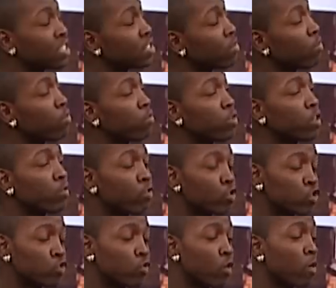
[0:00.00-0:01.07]
it's a,
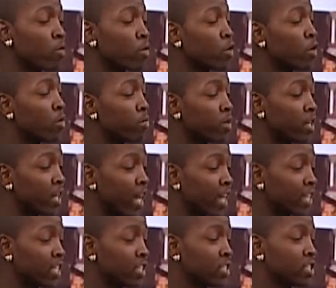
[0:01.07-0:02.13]
first of all, we're gonna put it like you
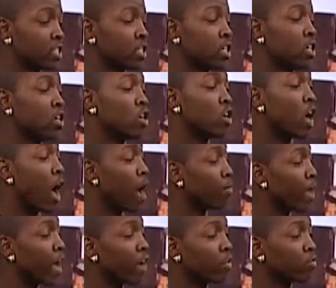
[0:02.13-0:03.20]
this. Confused? I'm
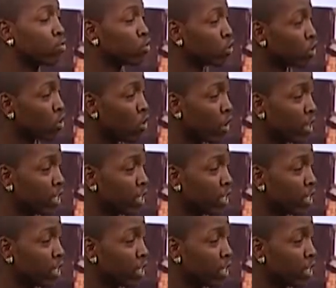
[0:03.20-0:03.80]
not confused at all.